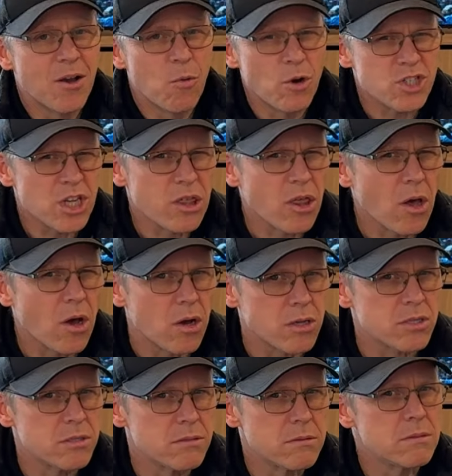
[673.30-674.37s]
What's your
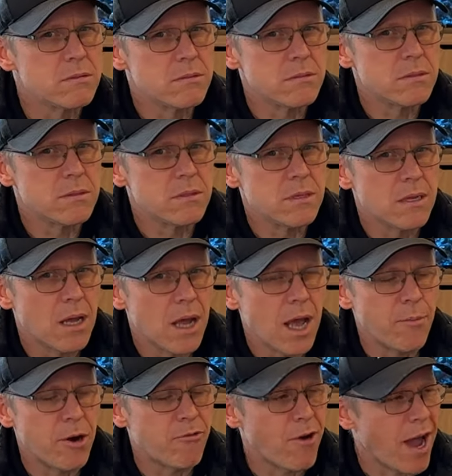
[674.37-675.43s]
thoughts?
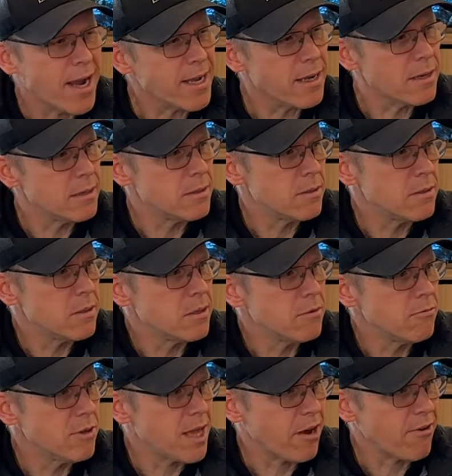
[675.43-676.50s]
Am I right
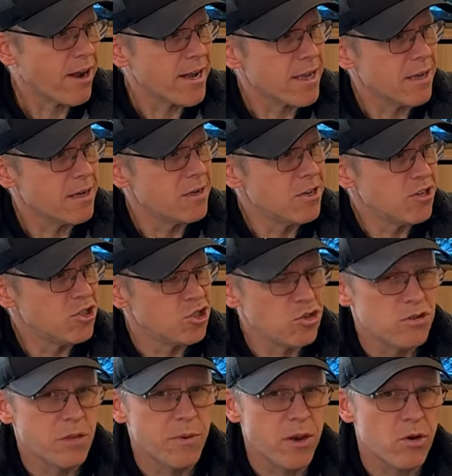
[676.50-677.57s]
with Arai? Should
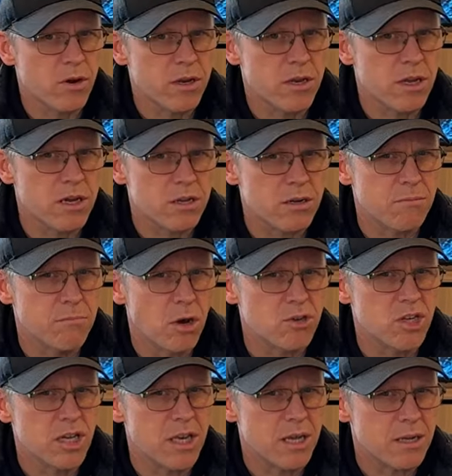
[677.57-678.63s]
they be looking at a
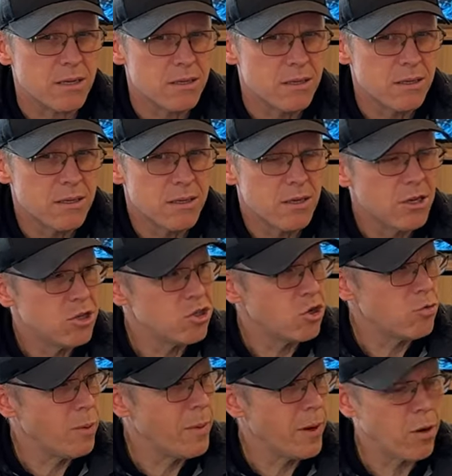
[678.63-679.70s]
modular? Should
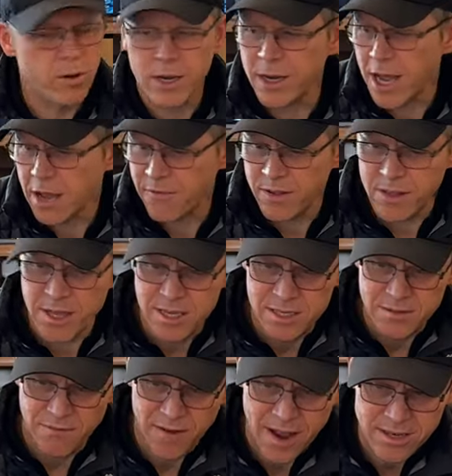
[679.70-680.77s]
we be looking at having these
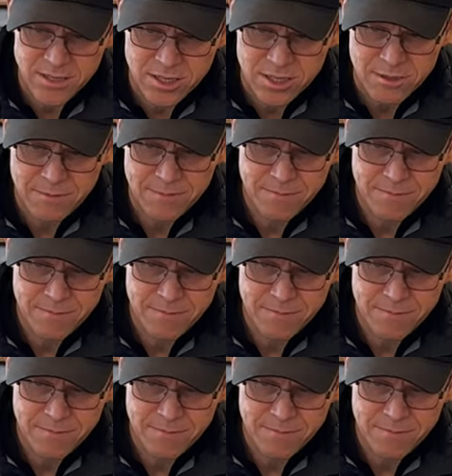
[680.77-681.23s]
visors?